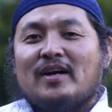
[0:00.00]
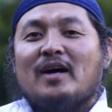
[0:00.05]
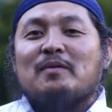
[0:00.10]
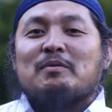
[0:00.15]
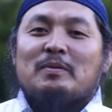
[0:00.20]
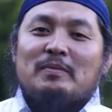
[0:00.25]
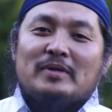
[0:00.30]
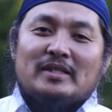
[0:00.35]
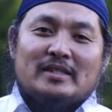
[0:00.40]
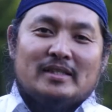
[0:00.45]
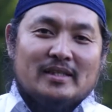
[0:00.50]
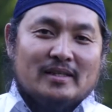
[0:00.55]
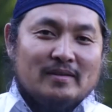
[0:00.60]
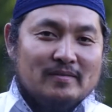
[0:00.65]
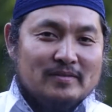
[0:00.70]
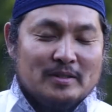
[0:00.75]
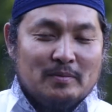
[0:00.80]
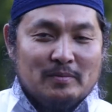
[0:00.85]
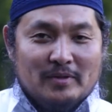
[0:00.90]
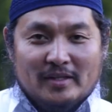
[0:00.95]
optimistic
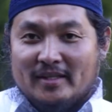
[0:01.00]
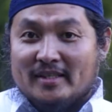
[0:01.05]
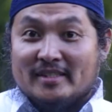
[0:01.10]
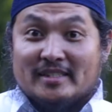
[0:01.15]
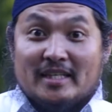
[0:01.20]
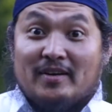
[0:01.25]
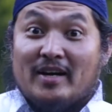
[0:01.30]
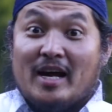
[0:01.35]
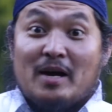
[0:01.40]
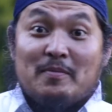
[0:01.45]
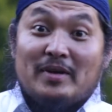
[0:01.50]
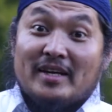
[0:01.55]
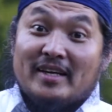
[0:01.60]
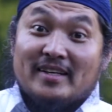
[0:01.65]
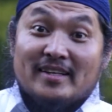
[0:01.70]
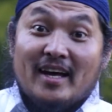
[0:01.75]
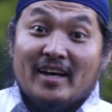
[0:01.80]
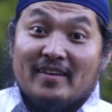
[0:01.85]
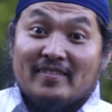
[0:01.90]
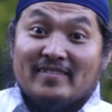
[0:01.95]
of some of the things that are happening
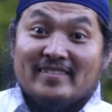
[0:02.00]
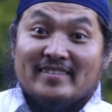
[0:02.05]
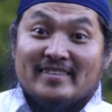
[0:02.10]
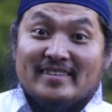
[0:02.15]
in life.